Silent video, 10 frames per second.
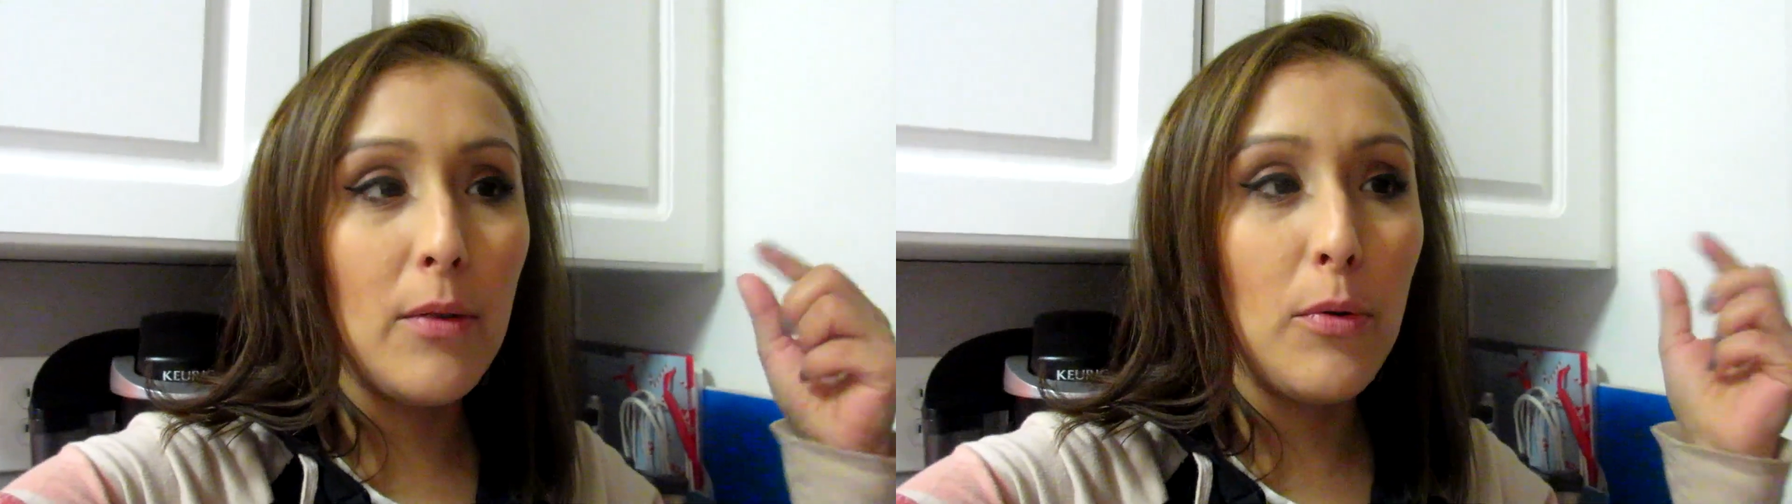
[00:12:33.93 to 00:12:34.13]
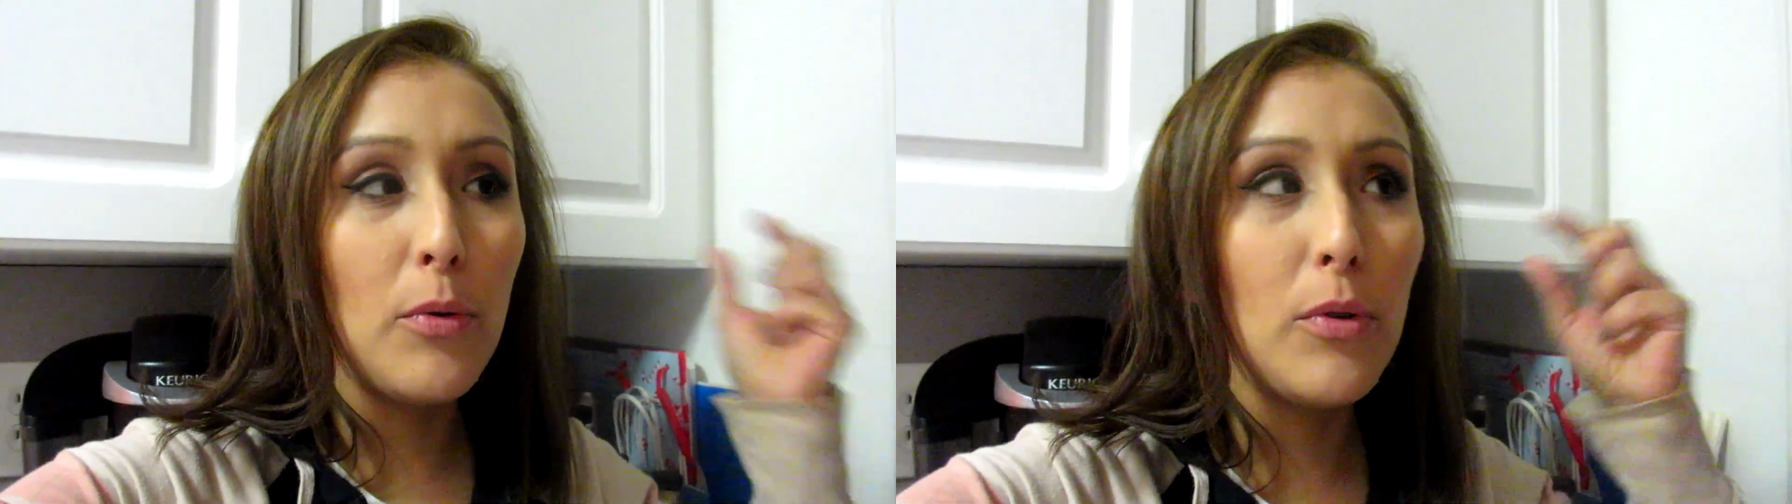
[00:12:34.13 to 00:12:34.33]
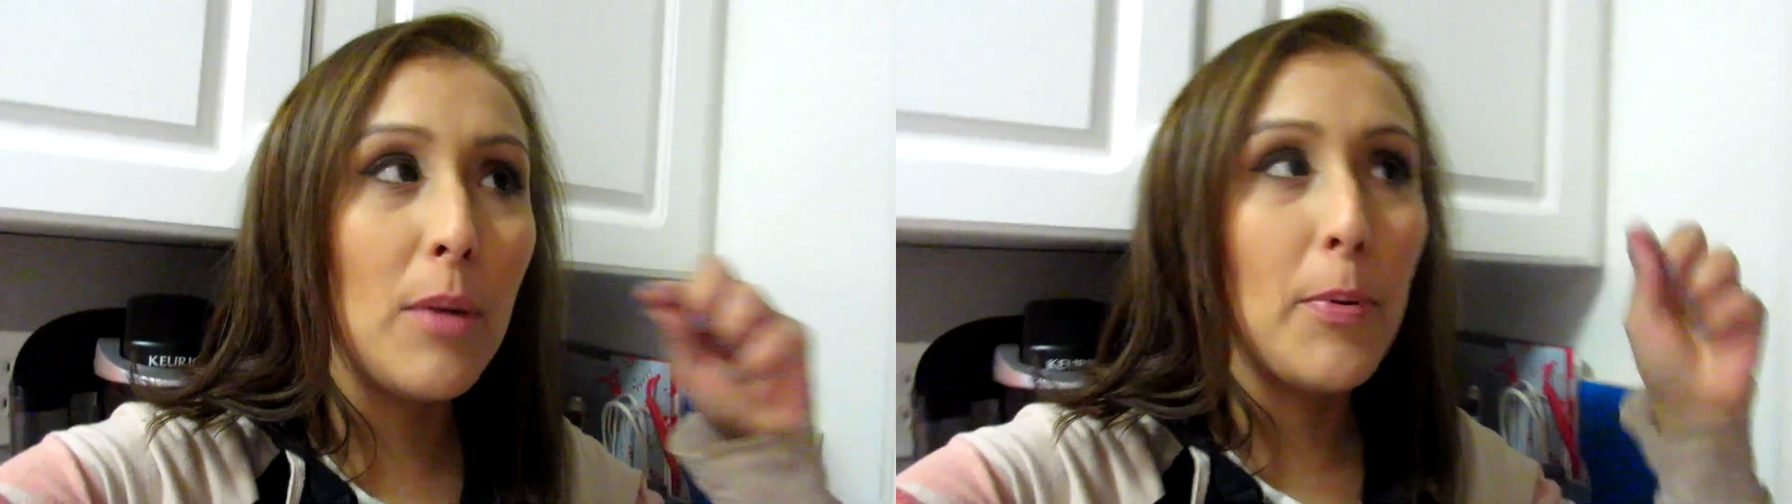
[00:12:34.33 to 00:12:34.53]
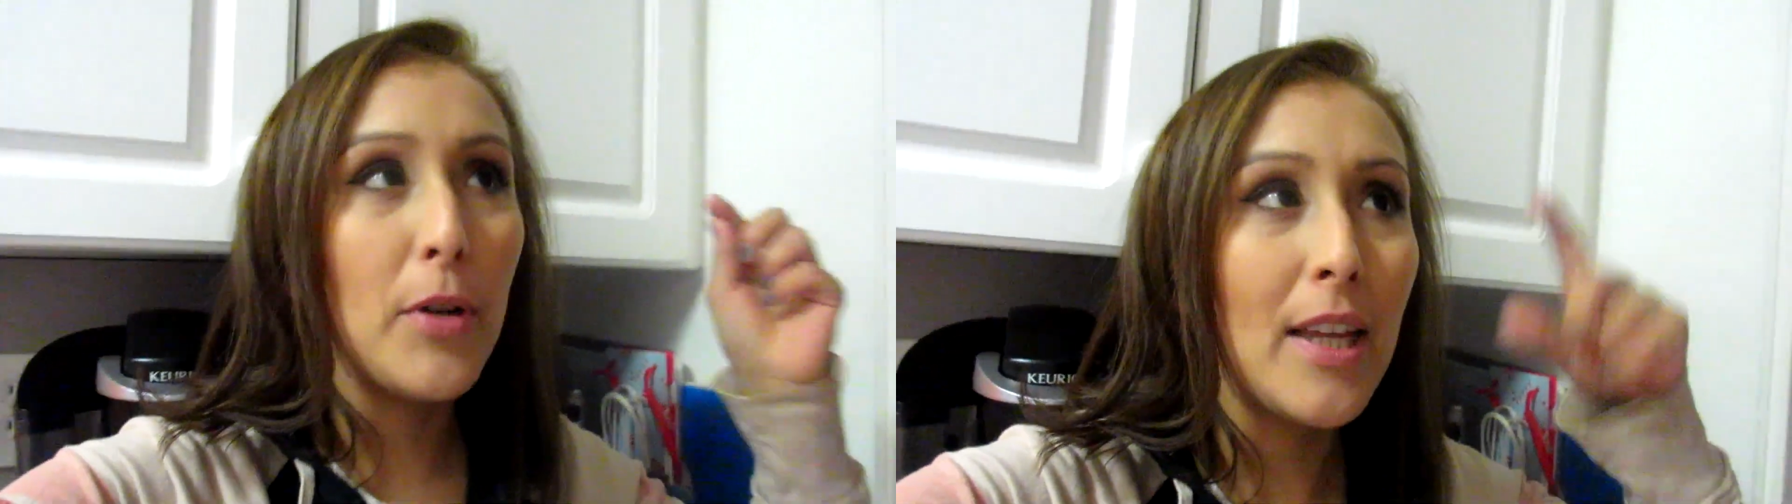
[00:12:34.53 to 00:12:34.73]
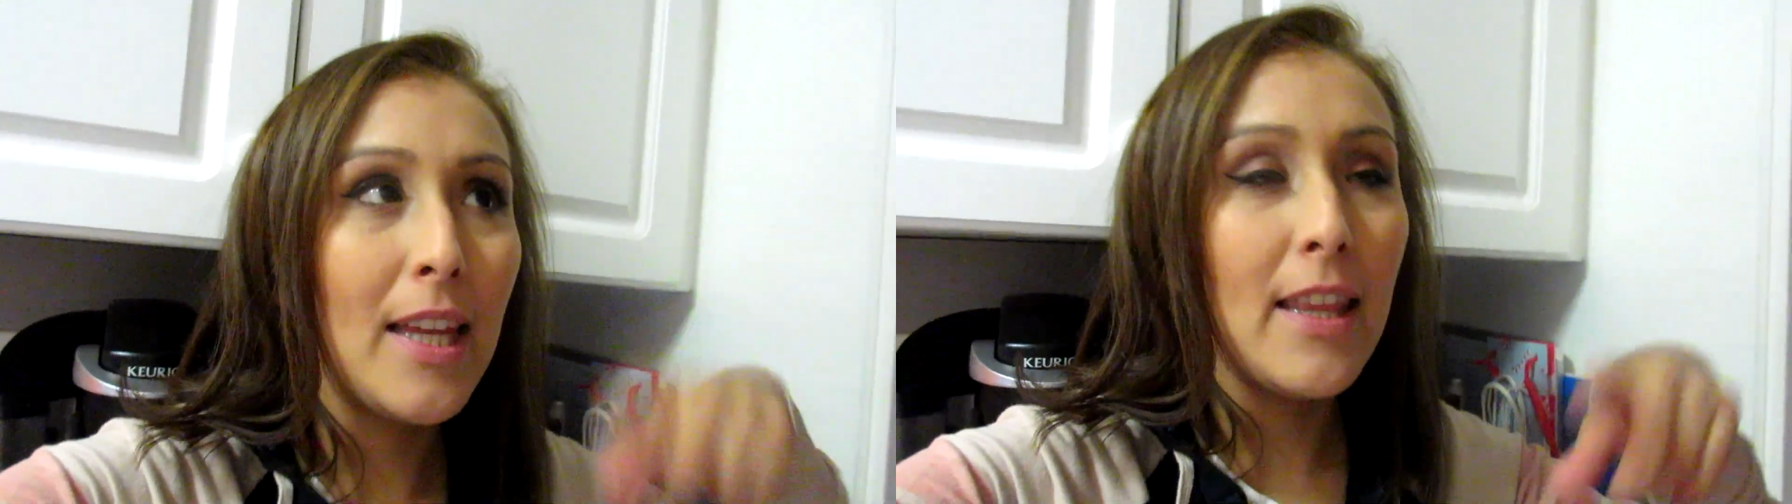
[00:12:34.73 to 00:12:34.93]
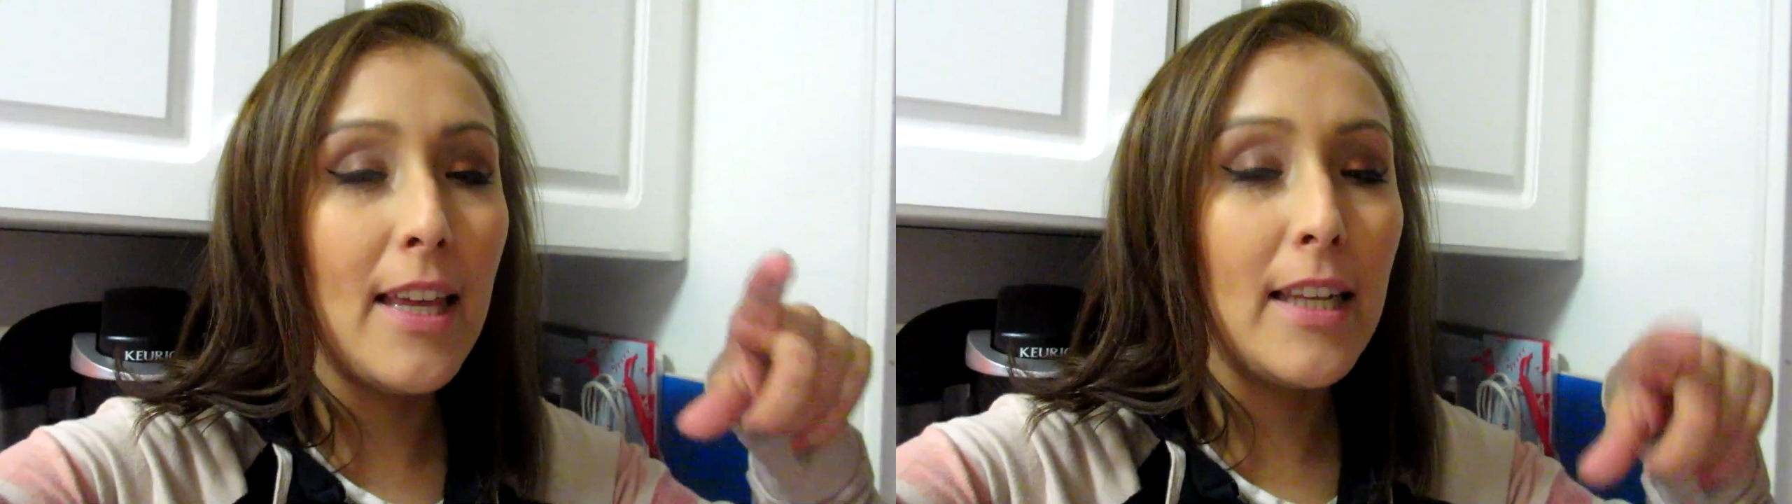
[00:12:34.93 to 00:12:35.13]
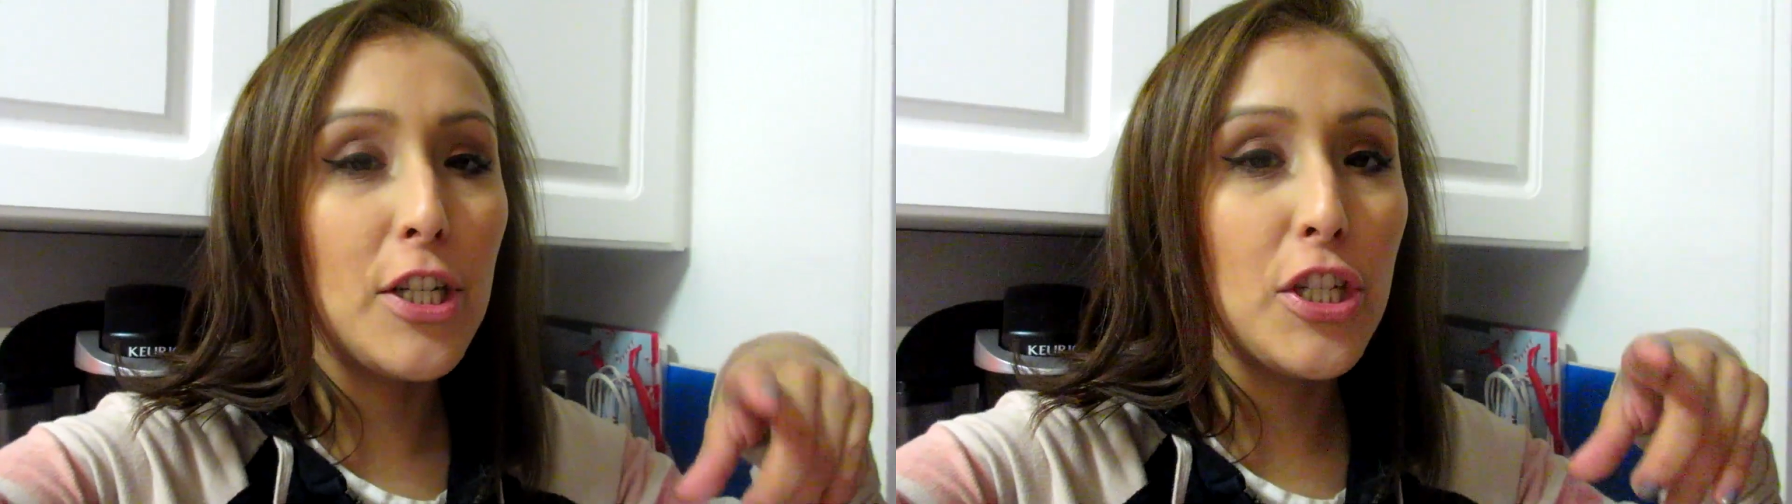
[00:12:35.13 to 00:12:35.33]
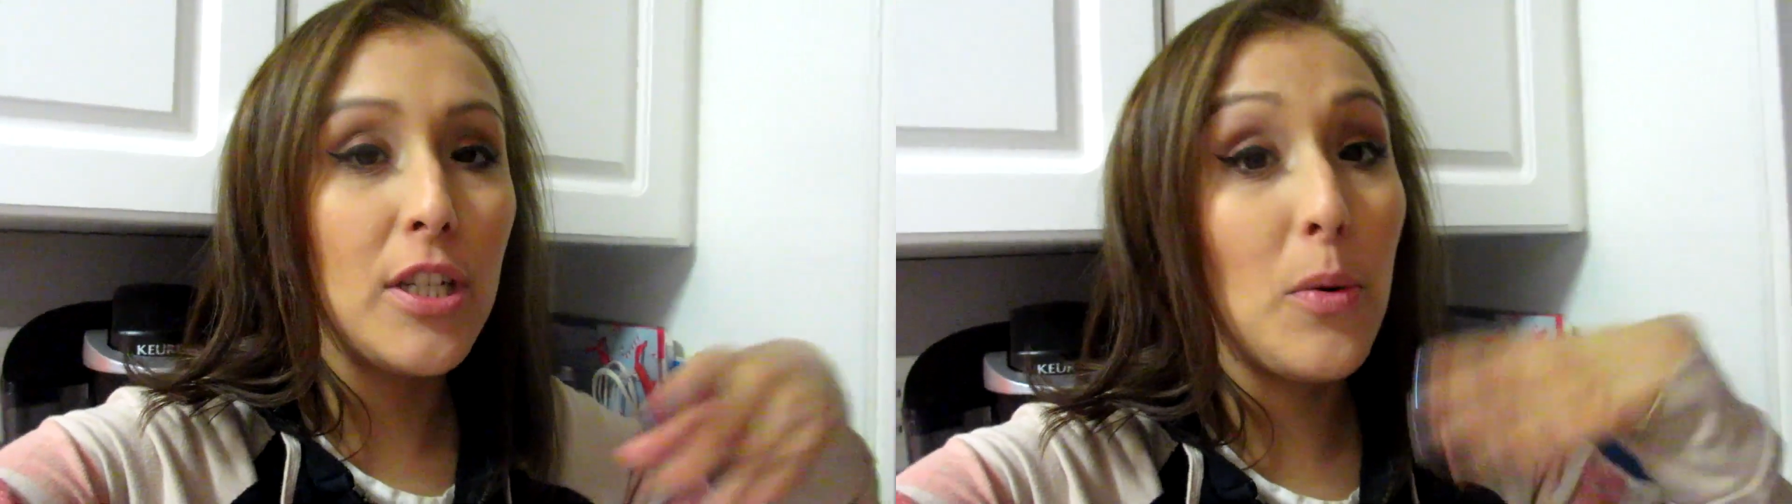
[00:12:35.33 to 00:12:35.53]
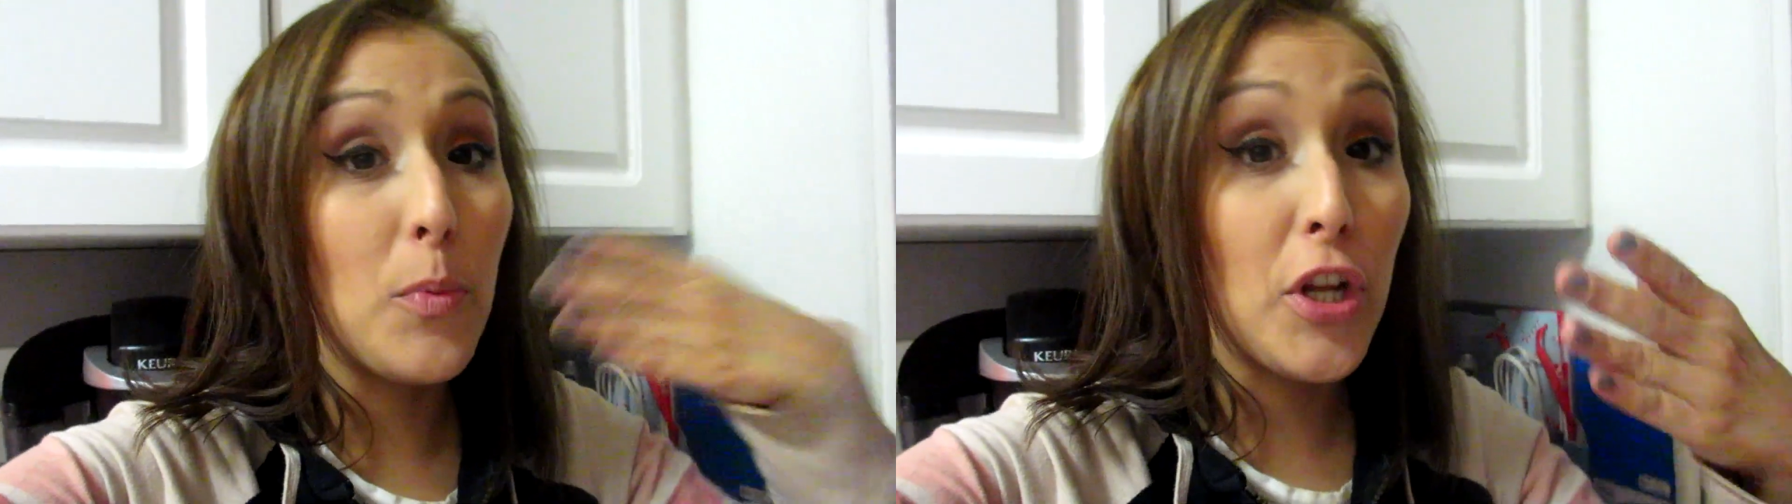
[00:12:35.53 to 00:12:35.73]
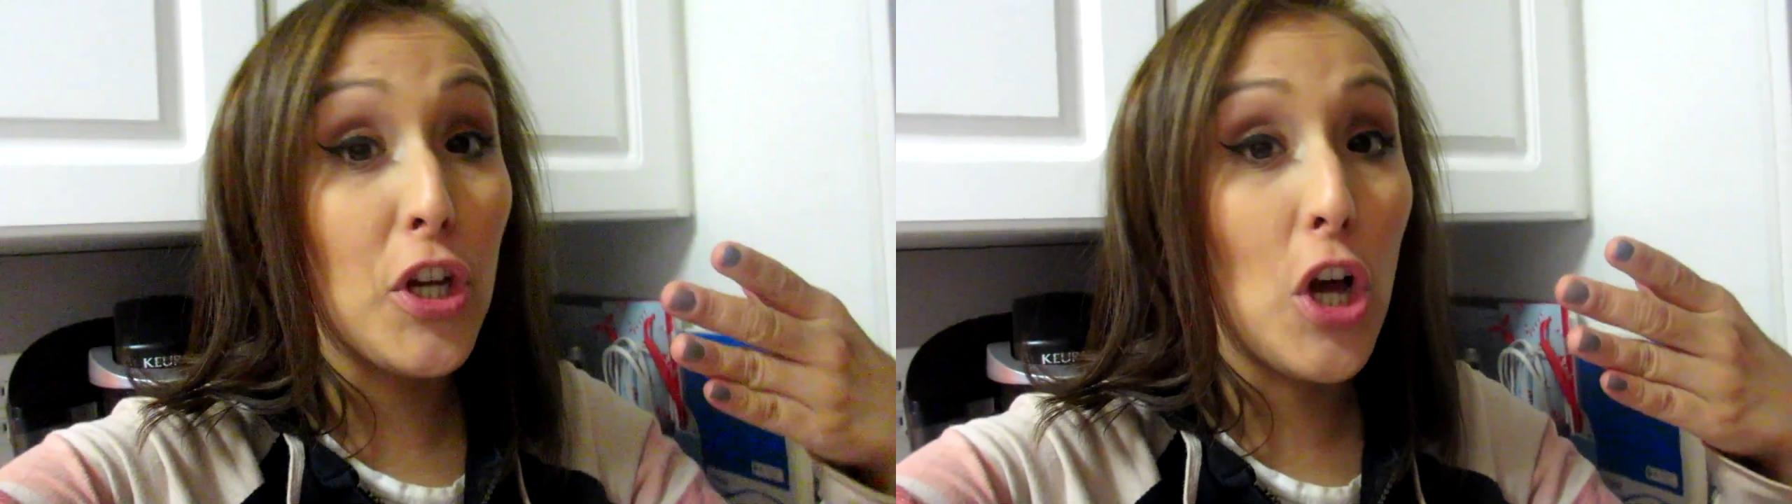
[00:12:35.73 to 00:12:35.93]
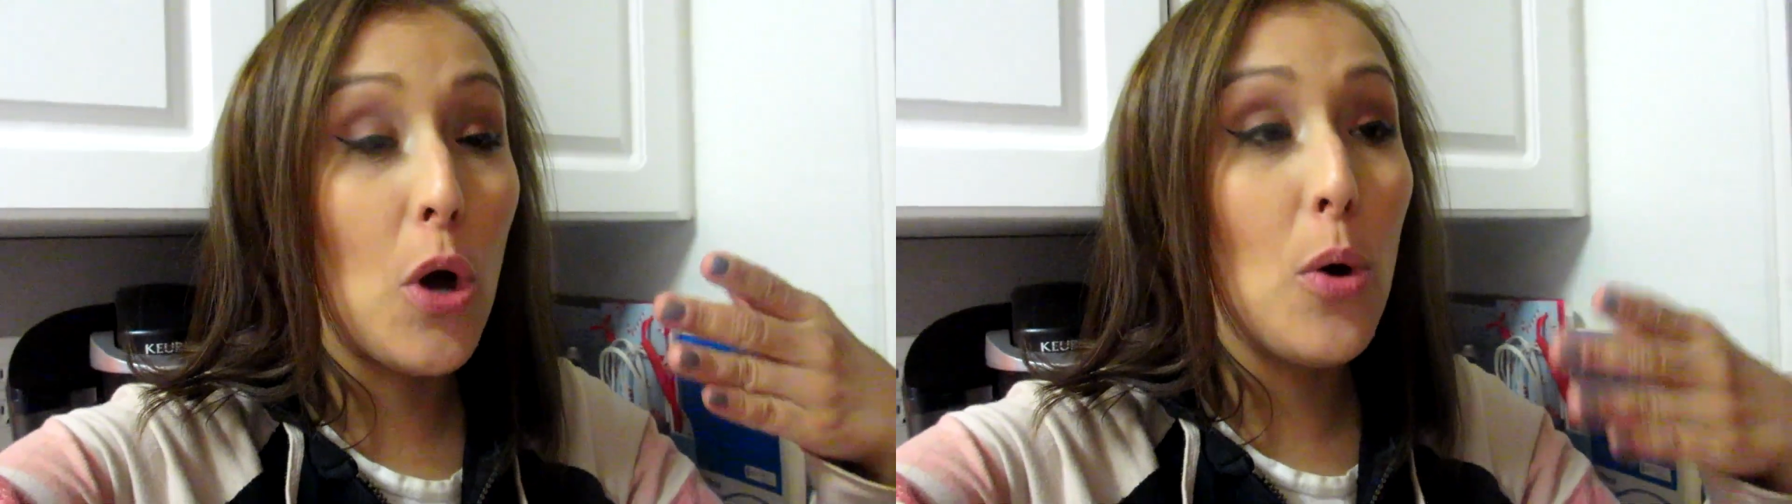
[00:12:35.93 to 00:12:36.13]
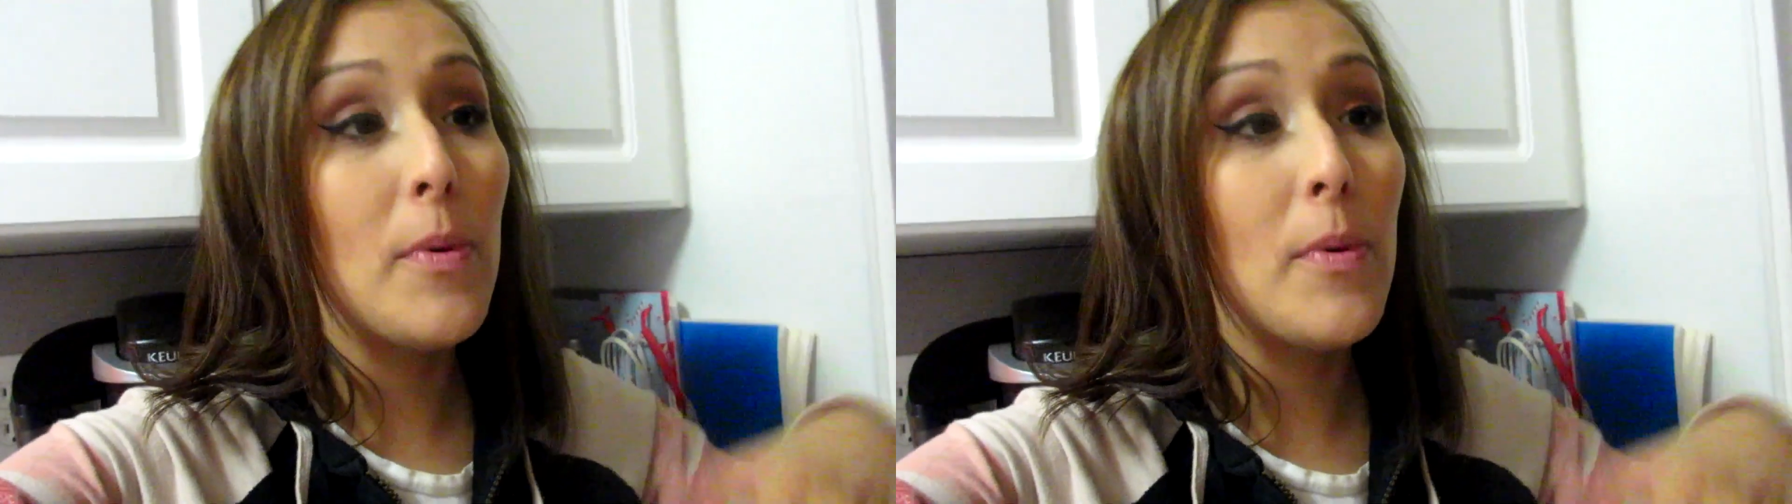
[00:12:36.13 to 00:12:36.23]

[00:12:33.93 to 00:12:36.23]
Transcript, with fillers: we don't need to put a key in the ignition and it wouldn't go,